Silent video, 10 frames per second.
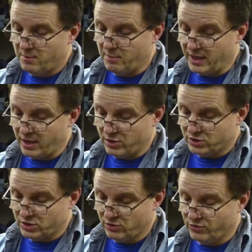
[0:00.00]
but I
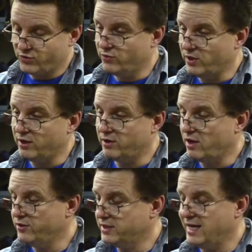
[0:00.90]
also, throughout
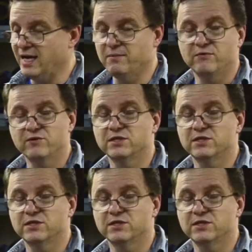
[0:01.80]
all the time ever